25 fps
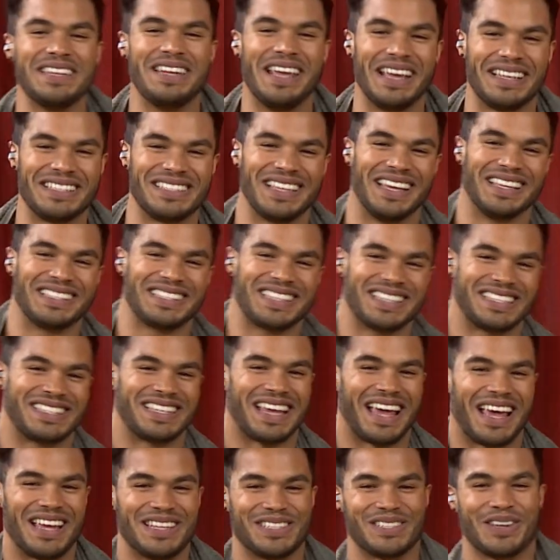What is the next
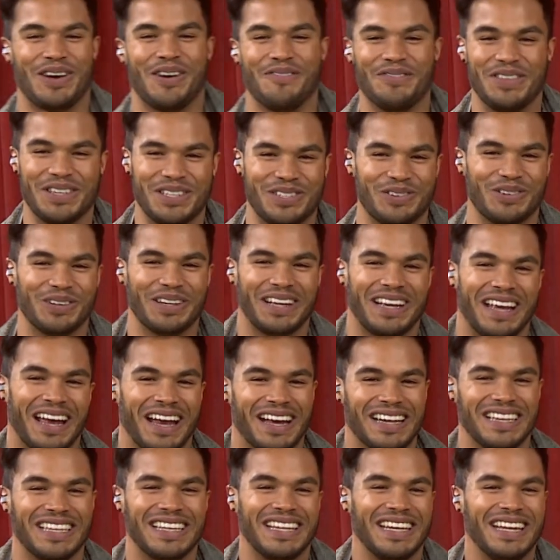exercise of this
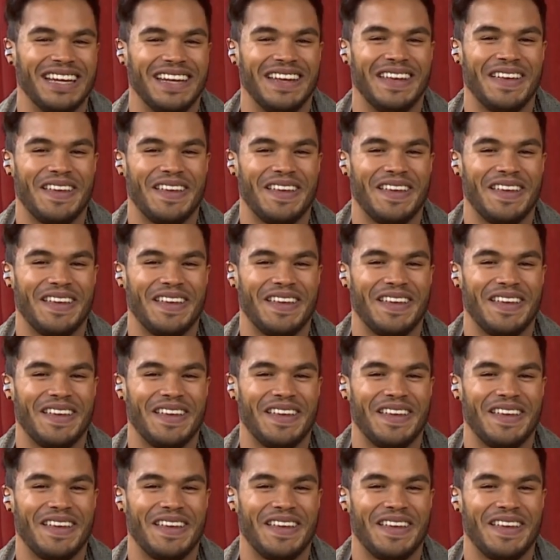workout?